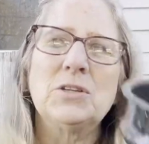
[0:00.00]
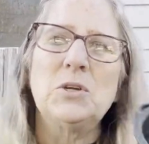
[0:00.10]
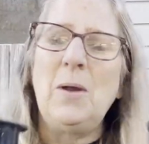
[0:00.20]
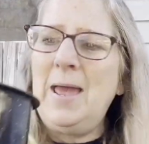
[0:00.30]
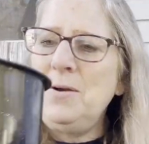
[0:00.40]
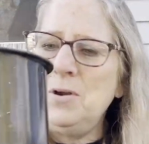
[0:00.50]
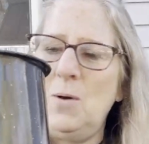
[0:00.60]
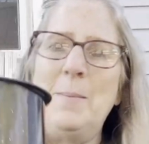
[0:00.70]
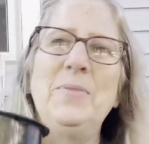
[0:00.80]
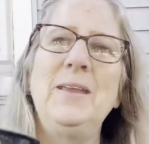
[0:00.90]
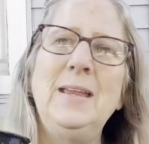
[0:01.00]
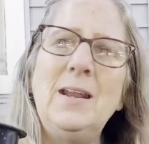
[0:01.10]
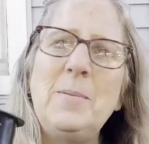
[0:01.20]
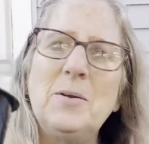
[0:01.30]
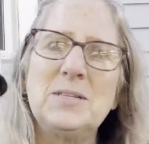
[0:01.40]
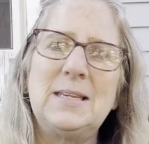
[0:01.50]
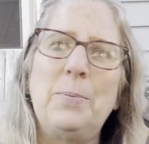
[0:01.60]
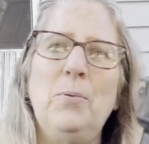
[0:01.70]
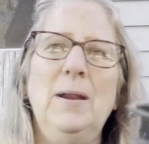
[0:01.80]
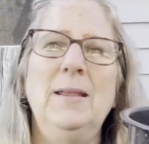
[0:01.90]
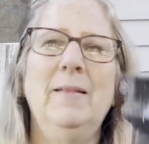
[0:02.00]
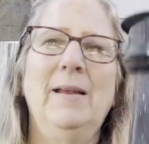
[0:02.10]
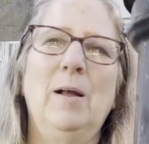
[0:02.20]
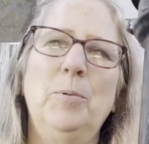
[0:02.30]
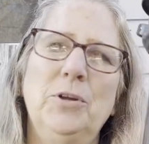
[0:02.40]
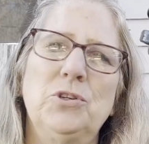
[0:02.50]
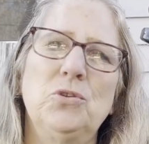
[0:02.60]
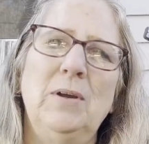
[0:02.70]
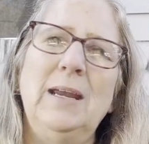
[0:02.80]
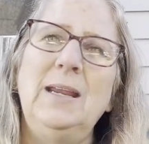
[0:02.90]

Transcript: So I don't know, I'm thinking about separating, like I'll put a tree in